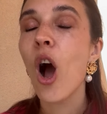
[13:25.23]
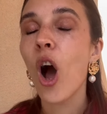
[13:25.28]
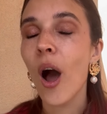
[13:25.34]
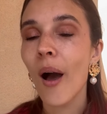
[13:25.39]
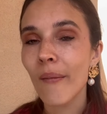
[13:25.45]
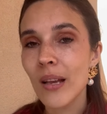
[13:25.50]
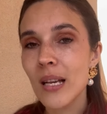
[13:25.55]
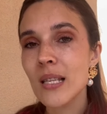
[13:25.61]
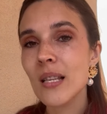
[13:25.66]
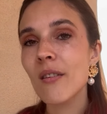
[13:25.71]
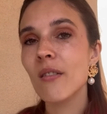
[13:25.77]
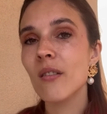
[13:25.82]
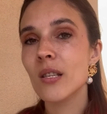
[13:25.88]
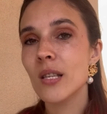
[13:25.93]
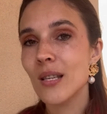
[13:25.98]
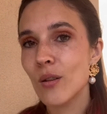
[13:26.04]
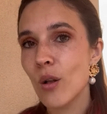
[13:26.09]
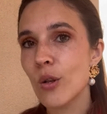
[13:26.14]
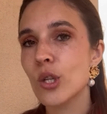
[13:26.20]
Obviously,
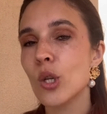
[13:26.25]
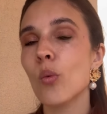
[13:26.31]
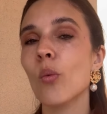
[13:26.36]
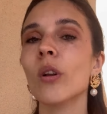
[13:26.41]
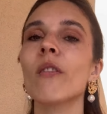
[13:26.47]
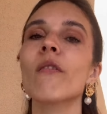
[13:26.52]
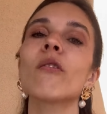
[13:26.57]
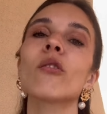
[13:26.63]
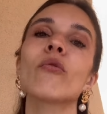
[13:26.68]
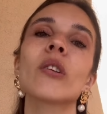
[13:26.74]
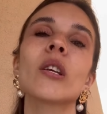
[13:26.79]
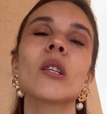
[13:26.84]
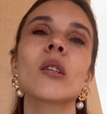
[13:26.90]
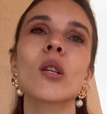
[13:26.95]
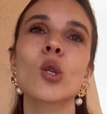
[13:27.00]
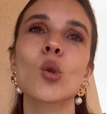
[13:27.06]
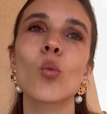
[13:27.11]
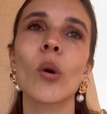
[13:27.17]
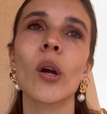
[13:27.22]
this is also one of the
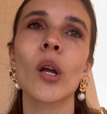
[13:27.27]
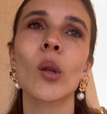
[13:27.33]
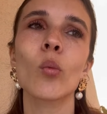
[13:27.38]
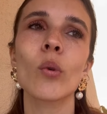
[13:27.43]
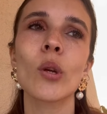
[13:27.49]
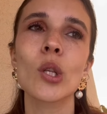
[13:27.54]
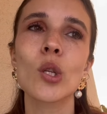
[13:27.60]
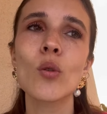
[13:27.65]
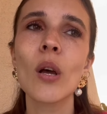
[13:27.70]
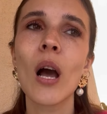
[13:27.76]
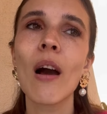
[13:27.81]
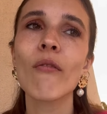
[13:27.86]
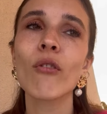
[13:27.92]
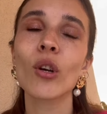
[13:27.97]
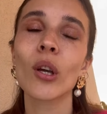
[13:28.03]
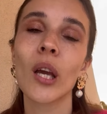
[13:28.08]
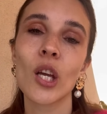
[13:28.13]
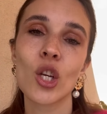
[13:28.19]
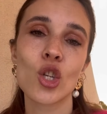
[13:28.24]
reasons when we do have
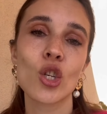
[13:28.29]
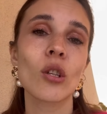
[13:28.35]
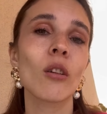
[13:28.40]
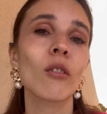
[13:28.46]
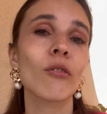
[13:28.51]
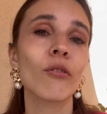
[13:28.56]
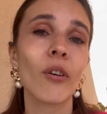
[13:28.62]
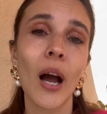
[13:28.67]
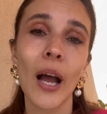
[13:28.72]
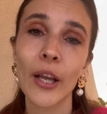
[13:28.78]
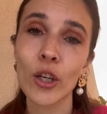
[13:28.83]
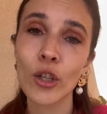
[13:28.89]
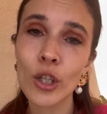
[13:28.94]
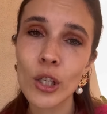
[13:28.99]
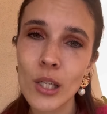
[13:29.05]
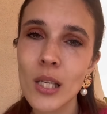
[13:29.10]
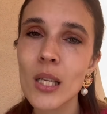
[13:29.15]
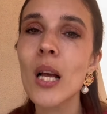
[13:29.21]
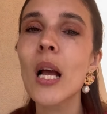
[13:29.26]
occasional
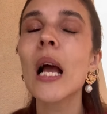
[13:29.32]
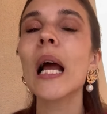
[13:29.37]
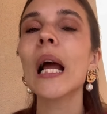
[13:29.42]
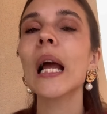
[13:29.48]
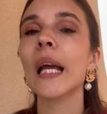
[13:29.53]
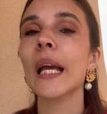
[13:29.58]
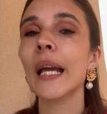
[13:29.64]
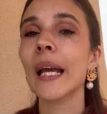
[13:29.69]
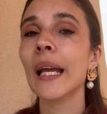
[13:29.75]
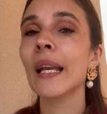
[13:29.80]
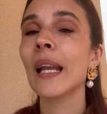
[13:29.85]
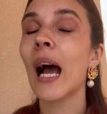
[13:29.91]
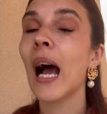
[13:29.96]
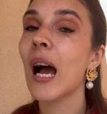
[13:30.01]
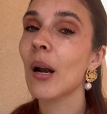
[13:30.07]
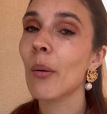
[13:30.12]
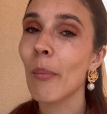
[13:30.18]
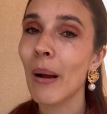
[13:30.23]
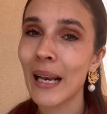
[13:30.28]
fires in
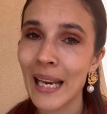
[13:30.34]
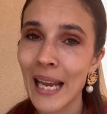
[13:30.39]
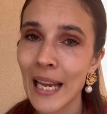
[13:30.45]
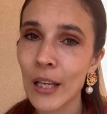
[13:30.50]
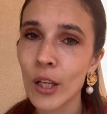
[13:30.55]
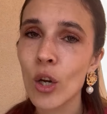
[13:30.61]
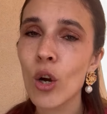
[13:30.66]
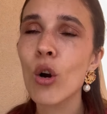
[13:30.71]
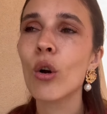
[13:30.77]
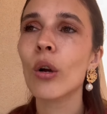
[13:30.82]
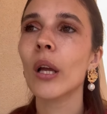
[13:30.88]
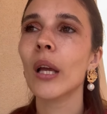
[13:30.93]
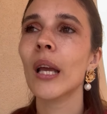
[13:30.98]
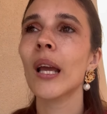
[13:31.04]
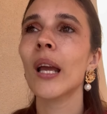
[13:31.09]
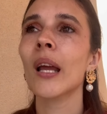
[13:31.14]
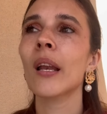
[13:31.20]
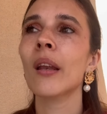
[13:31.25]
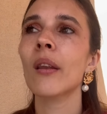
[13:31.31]
Armaneo,
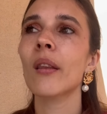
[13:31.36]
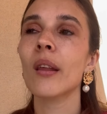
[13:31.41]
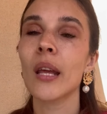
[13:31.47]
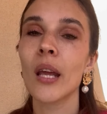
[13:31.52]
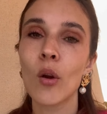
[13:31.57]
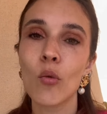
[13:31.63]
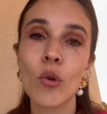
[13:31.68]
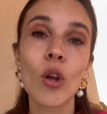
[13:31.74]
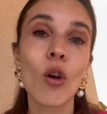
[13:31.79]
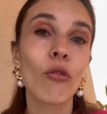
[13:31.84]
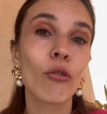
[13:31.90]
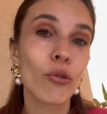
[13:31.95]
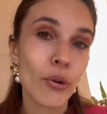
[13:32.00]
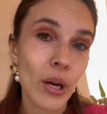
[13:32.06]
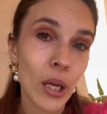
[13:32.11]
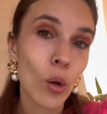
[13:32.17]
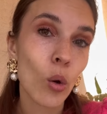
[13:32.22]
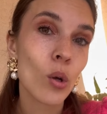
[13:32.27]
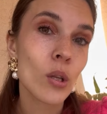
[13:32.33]
in the area of
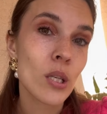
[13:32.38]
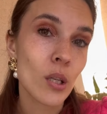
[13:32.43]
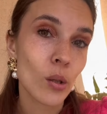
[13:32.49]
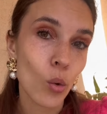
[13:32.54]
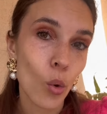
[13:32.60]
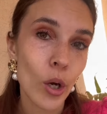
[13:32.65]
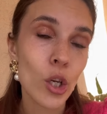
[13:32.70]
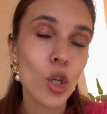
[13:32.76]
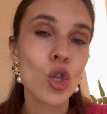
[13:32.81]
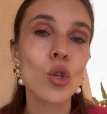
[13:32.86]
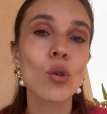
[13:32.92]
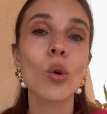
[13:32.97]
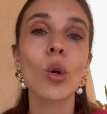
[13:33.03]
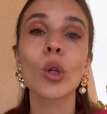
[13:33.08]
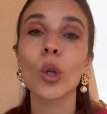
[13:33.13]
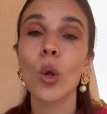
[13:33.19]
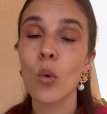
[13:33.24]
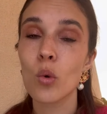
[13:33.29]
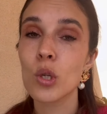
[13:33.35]
Rincon de Loige,
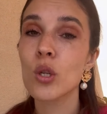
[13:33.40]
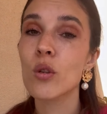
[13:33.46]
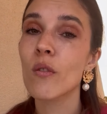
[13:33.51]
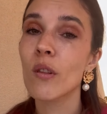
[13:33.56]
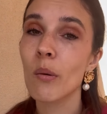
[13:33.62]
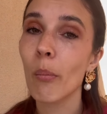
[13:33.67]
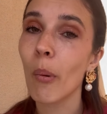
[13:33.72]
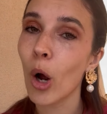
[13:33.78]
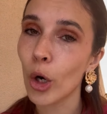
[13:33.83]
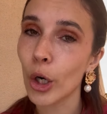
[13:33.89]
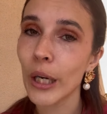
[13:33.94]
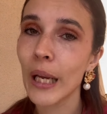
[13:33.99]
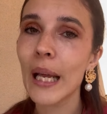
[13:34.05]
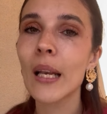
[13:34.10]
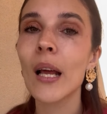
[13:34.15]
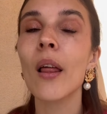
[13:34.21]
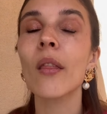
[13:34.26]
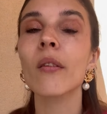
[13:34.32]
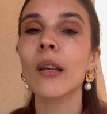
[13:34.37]
close to the
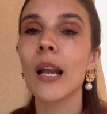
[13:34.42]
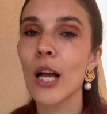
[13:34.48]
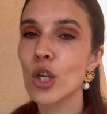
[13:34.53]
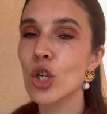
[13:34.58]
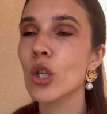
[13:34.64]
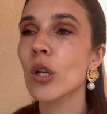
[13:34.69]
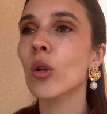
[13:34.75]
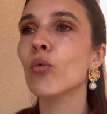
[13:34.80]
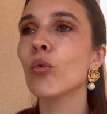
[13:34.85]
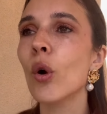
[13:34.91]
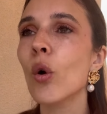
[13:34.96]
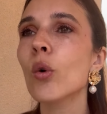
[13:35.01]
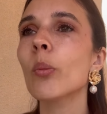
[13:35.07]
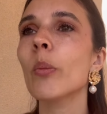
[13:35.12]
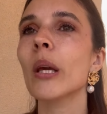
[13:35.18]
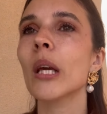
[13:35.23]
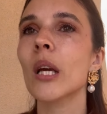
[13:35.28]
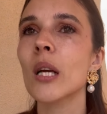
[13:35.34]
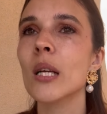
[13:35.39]
market and the national
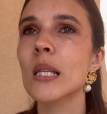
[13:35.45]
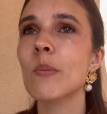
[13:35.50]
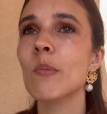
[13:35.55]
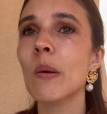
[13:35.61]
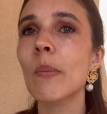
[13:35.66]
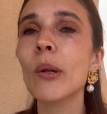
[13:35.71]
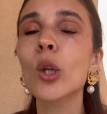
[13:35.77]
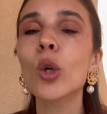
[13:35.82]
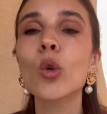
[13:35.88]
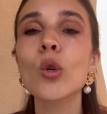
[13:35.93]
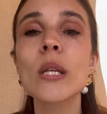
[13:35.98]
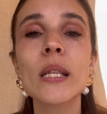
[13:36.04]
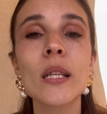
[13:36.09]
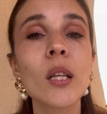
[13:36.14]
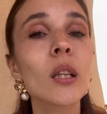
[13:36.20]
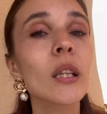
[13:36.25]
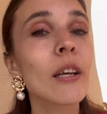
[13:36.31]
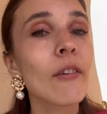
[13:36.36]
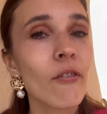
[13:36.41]
road, because people who
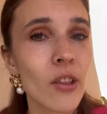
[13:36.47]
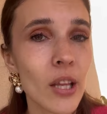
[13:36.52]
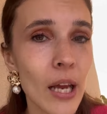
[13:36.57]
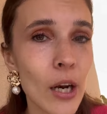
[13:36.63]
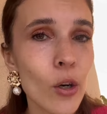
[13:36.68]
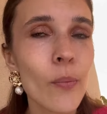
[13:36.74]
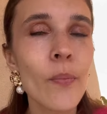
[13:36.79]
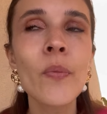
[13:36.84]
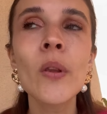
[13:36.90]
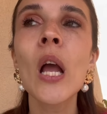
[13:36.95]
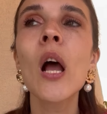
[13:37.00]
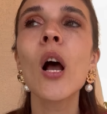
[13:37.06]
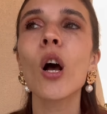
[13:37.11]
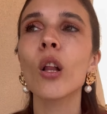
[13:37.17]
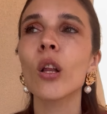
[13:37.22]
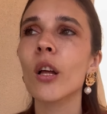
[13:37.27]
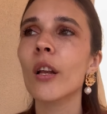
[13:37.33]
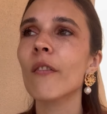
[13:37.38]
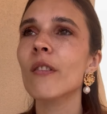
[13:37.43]
still live there,
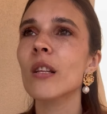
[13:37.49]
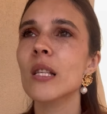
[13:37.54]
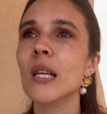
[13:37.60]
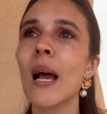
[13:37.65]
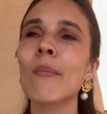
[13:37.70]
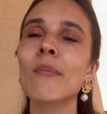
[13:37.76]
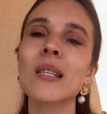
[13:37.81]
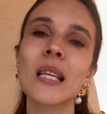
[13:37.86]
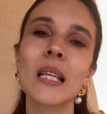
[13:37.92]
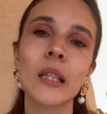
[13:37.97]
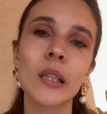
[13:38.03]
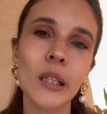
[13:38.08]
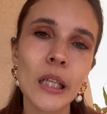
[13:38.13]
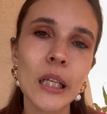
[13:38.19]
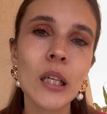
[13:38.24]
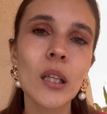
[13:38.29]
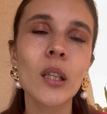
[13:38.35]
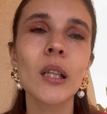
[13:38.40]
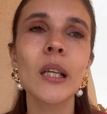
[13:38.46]
a lot of the times
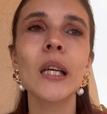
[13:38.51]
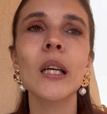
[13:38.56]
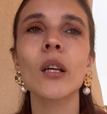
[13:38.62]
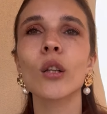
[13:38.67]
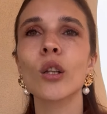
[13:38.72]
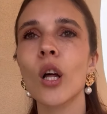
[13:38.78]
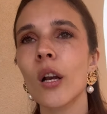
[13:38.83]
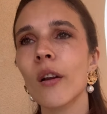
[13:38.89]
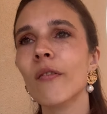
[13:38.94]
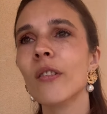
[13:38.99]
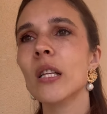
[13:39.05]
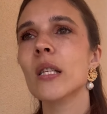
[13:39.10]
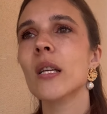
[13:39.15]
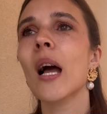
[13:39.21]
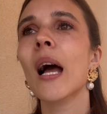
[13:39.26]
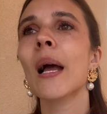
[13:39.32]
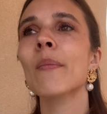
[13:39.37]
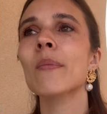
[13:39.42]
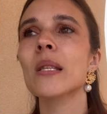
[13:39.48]
illegally, a lot of the
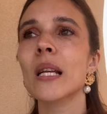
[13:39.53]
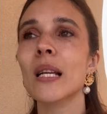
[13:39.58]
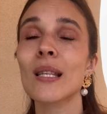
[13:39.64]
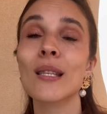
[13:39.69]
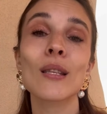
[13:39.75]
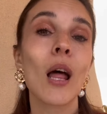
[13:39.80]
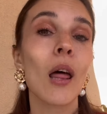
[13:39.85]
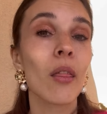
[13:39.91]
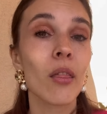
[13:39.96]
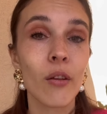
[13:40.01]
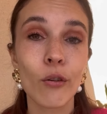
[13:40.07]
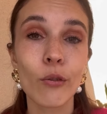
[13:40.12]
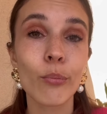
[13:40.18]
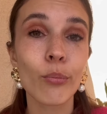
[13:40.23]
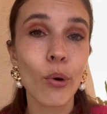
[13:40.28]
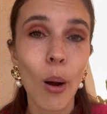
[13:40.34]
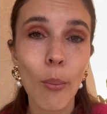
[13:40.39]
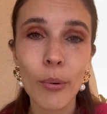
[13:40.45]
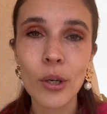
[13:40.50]
times it's not their
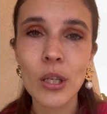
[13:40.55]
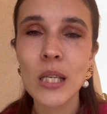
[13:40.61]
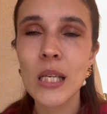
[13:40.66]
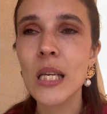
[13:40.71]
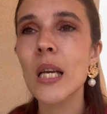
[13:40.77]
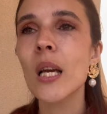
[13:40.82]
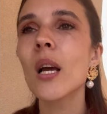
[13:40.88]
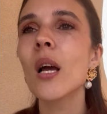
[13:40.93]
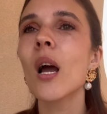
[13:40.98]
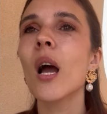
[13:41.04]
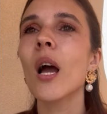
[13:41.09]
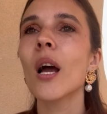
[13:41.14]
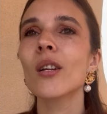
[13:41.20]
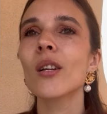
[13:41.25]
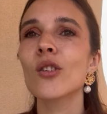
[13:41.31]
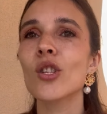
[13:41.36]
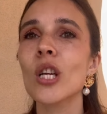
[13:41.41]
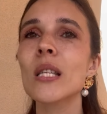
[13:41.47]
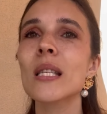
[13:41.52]
property,
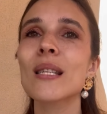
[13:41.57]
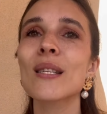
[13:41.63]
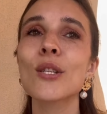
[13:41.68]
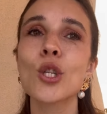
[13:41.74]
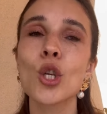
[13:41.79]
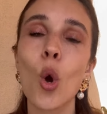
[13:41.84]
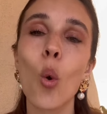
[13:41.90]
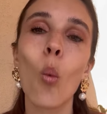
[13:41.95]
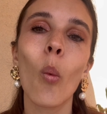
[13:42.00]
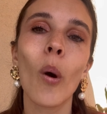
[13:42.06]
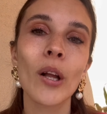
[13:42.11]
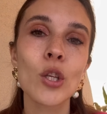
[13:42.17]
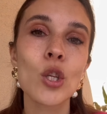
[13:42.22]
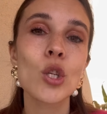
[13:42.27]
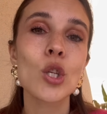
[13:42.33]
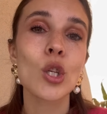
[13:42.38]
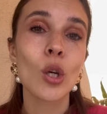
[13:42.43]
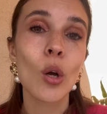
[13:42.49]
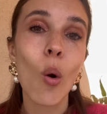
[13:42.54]
just don't
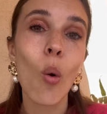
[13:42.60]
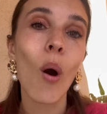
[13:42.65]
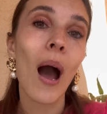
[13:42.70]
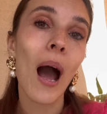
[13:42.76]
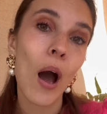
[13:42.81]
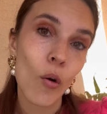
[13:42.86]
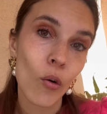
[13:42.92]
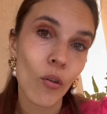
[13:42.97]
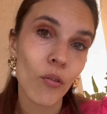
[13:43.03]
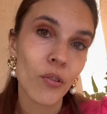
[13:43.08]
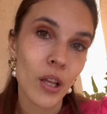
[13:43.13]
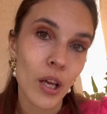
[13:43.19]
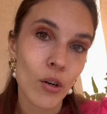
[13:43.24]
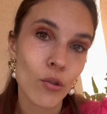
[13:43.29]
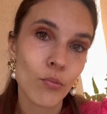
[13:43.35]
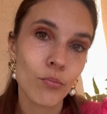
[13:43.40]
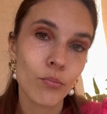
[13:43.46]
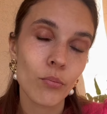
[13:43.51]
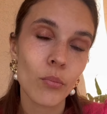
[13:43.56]
want to go out of
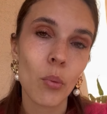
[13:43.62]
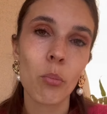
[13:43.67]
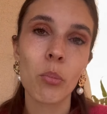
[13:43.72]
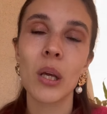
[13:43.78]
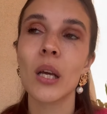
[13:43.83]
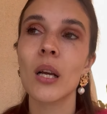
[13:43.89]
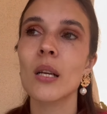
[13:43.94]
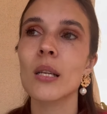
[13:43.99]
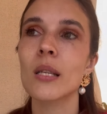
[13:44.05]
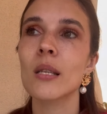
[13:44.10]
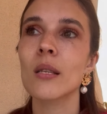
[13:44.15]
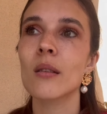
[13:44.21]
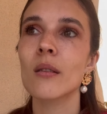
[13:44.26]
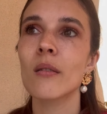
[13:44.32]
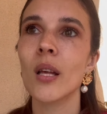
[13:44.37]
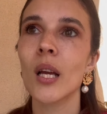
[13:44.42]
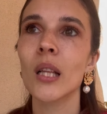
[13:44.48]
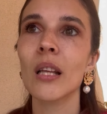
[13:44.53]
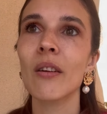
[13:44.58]
there because
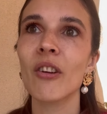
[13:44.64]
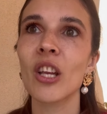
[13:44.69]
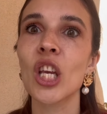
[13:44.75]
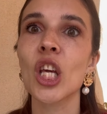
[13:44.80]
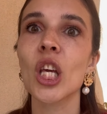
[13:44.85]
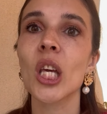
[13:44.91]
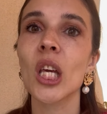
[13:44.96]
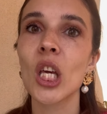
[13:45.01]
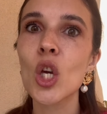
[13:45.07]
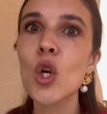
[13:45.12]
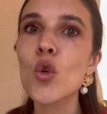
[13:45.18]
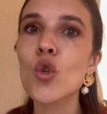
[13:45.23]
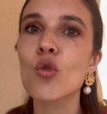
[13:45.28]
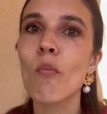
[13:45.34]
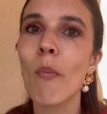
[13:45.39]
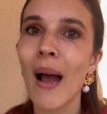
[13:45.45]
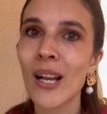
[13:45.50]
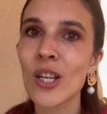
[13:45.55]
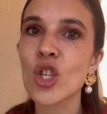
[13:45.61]
they live in
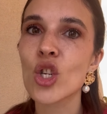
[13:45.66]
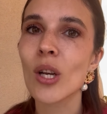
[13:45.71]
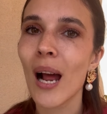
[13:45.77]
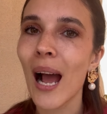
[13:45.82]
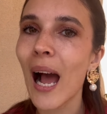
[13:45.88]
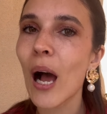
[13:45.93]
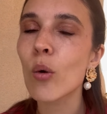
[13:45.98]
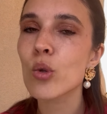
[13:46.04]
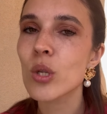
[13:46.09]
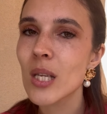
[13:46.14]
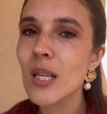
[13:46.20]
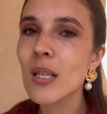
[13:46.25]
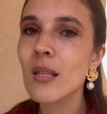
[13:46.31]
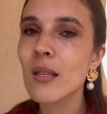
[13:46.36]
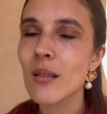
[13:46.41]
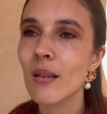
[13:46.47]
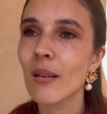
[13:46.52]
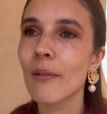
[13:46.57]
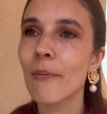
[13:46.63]
huge mansion
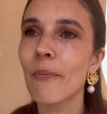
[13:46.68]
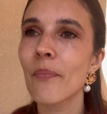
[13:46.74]
houses